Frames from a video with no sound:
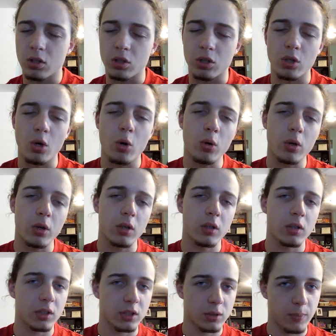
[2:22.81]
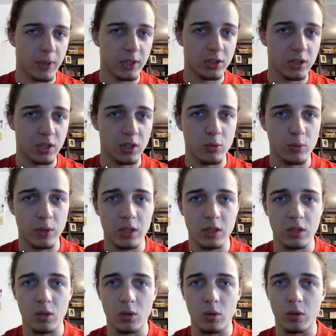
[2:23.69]
yogurt, especially
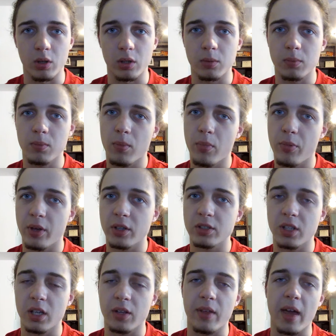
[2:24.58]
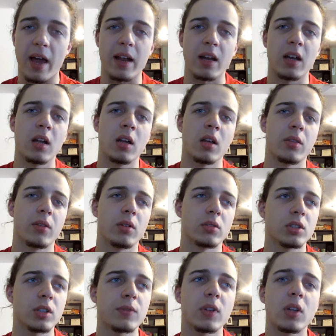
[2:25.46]
Greek yogurt, things like that.
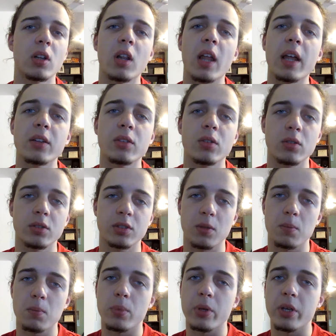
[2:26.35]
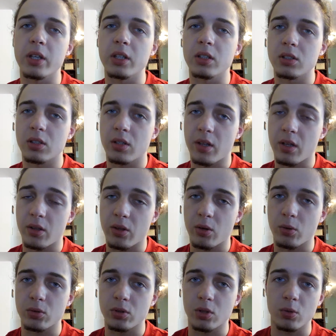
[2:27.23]
There's even lentils and beans that
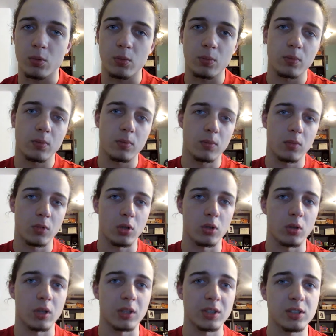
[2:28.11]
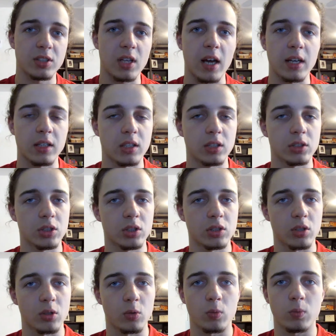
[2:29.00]
those are good as side
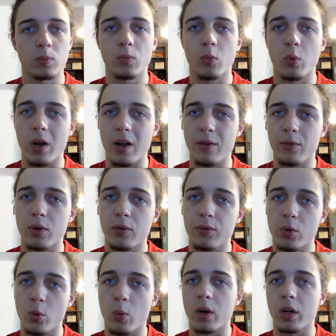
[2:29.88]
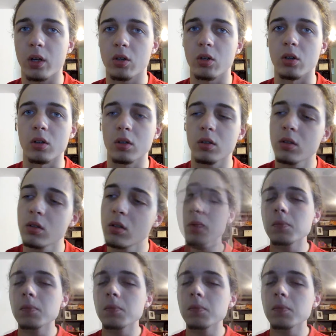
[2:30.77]
dishes or whatever if you want to cook.